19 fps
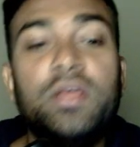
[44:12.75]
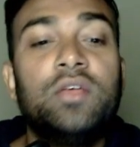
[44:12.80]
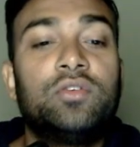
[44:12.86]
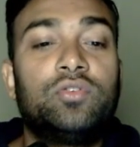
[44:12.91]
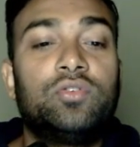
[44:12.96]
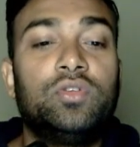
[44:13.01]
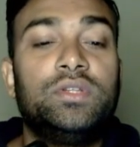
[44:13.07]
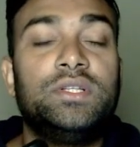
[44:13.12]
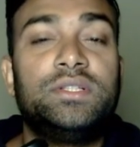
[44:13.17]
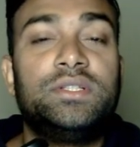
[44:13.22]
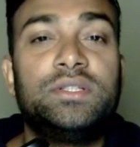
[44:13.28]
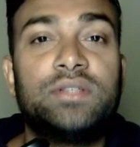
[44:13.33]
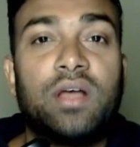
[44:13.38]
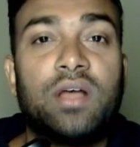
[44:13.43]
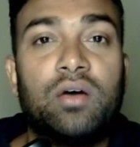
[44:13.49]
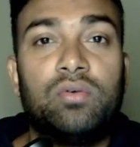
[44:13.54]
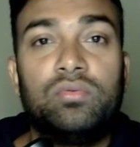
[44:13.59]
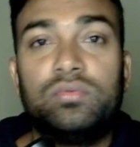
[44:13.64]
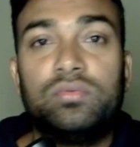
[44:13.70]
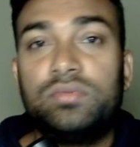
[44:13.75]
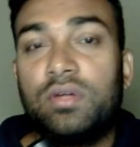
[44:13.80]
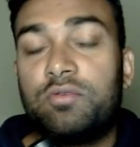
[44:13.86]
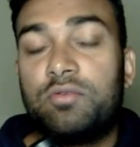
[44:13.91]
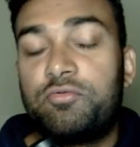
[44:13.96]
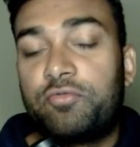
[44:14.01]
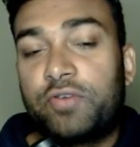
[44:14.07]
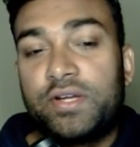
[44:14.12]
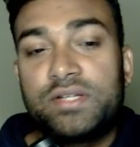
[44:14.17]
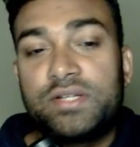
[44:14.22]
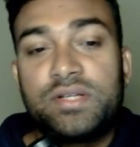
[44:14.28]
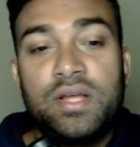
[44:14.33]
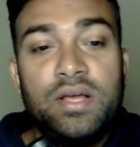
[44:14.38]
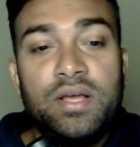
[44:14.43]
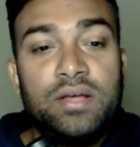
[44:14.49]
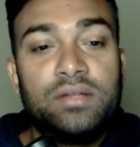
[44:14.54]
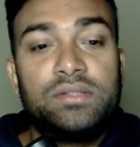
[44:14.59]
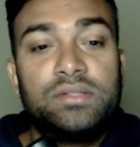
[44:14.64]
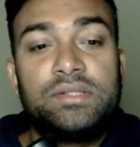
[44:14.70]
So this is how the fresh
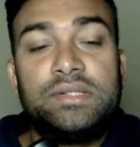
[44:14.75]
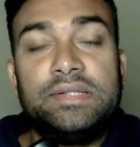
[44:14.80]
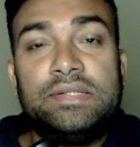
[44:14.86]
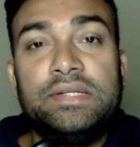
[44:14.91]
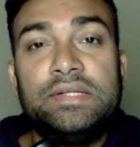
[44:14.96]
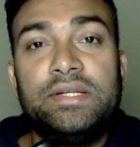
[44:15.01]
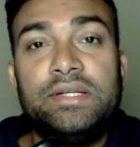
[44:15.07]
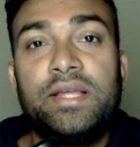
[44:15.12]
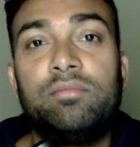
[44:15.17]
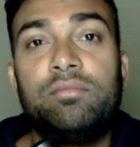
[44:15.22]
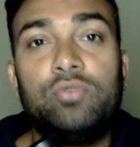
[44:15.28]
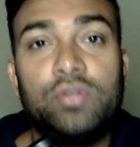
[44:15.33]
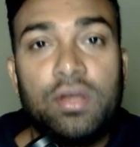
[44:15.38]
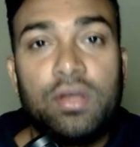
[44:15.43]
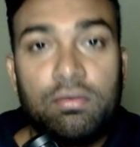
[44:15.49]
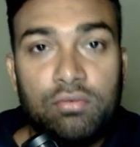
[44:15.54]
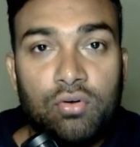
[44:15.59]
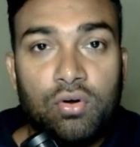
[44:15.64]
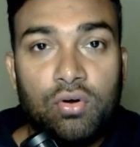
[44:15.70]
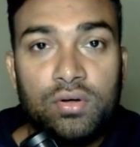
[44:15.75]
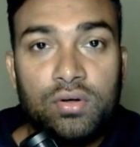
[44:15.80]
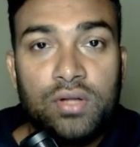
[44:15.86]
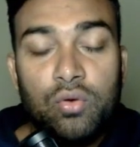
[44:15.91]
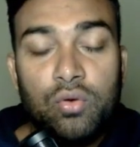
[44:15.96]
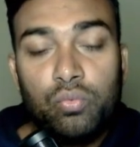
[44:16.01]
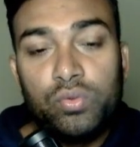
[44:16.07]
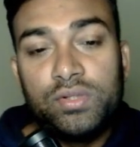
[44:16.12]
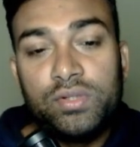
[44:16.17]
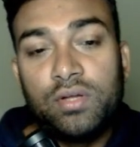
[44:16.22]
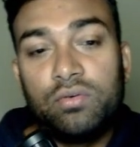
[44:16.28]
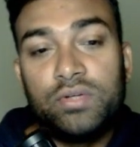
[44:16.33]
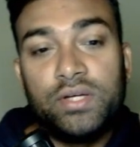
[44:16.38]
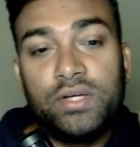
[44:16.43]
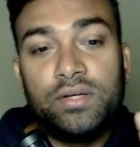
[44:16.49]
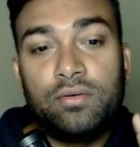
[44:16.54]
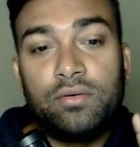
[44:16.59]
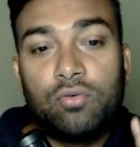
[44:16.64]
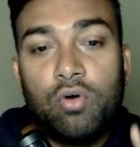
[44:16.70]
city name we have got, without
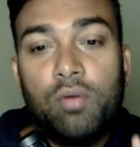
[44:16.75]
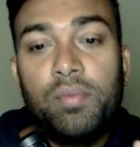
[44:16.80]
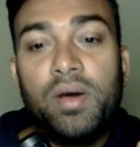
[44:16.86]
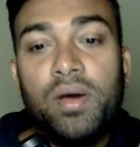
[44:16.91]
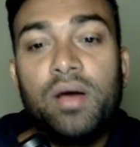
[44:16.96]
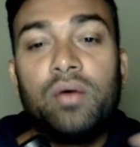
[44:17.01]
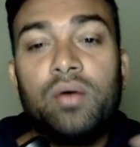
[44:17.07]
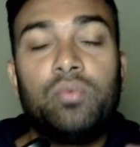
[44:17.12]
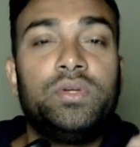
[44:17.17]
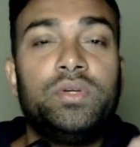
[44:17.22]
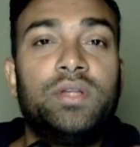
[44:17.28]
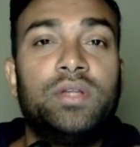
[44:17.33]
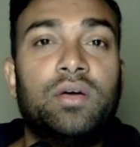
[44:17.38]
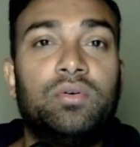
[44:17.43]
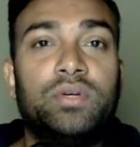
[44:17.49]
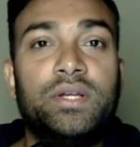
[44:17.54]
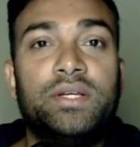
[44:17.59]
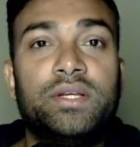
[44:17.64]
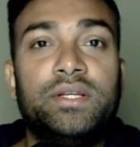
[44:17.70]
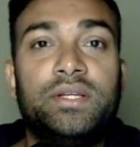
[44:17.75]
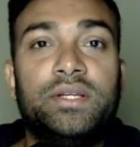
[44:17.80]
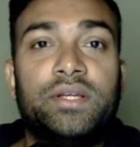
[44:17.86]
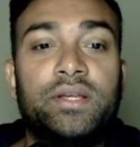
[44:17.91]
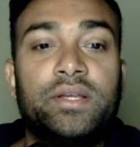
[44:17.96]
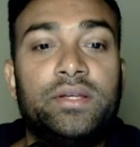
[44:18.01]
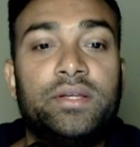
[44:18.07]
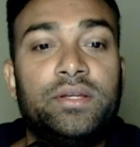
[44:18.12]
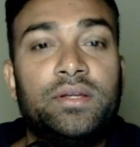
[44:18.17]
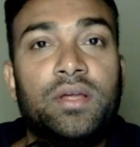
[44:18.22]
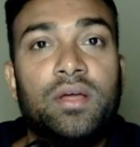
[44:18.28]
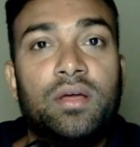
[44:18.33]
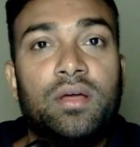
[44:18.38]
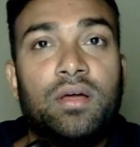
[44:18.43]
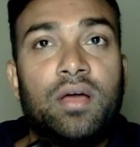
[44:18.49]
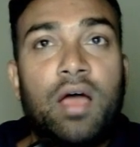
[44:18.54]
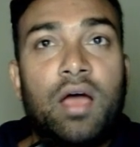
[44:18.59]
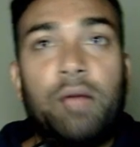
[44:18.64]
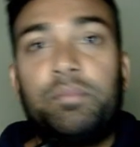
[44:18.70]
any comma, without any
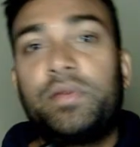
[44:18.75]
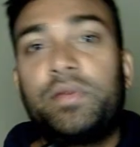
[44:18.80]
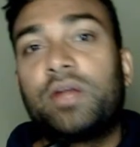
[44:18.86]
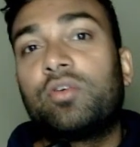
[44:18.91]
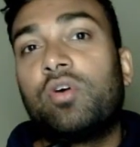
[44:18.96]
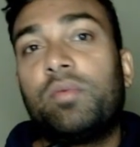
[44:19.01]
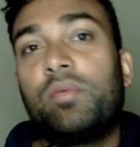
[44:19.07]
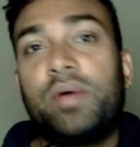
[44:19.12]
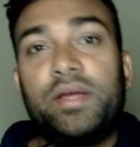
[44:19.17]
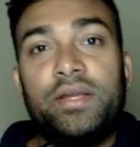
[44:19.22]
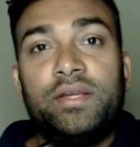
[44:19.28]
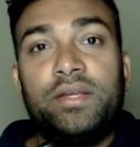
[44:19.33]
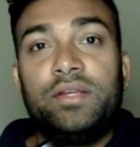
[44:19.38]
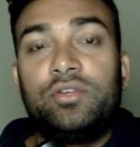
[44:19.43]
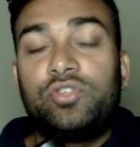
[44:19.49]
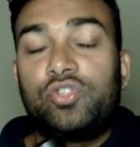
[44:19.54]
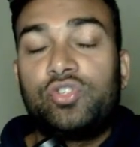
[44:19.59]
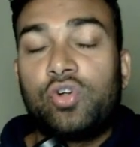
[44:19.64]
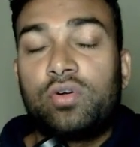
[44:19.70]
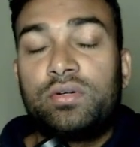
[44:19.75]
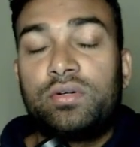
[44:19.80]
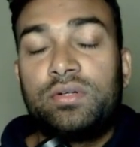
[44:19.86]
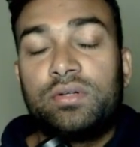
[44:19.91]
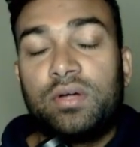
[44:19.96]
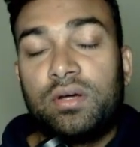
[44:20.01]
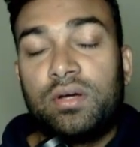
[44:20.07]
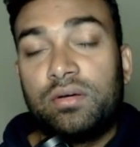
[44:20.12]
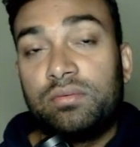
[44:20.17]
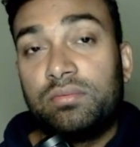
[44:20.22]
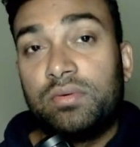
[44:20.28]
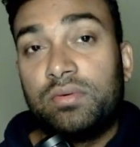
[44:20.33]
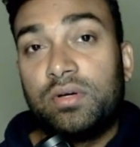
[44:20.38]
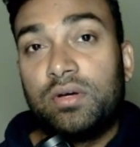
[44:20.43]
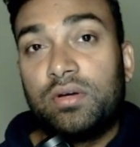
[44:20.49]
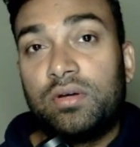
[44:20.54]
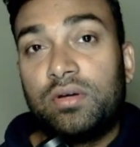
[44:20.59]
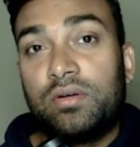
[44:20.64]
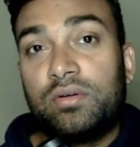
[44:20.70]
after comma, any short
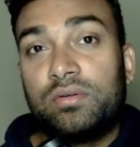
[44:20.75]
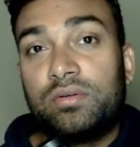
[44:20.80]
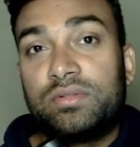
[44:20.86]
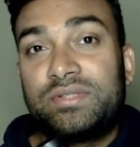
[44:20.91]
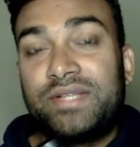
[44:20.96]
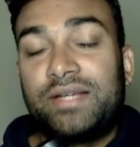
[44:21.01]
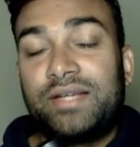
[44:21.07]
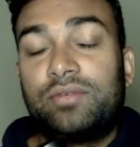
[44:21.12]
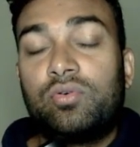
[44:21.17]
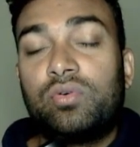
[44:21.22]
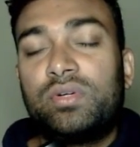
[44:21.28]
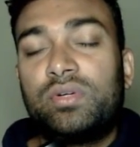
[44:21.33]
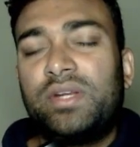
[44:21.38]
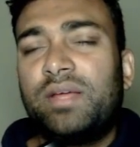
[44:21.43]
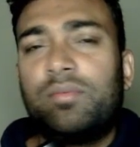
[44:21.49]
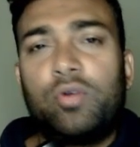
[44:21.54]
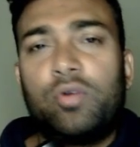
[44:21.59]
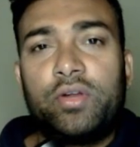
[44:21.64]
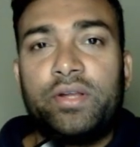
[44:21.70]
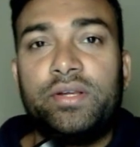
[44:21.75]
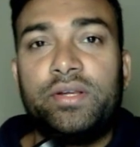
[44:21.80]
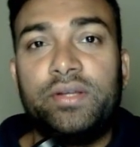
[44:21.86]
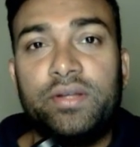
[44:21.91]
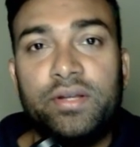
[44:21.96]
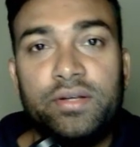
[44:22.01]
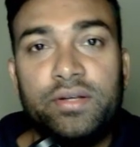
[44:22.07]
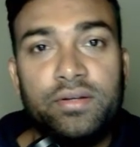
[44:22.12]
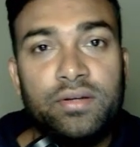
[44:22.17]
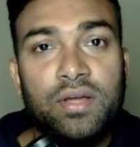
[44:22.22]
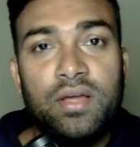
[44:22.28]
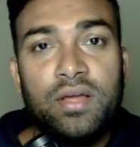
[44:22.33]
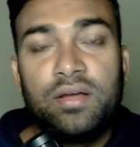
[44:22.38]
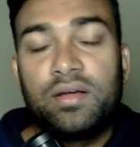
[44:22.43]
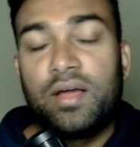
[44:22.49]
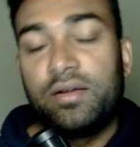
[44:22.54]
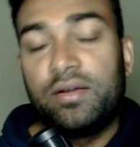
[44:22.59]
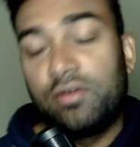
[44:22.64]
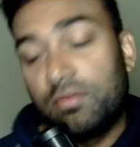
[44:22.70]
state code name or any
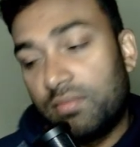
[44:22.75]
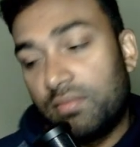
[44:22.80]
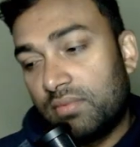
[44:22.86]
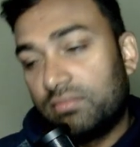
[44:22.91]
kind of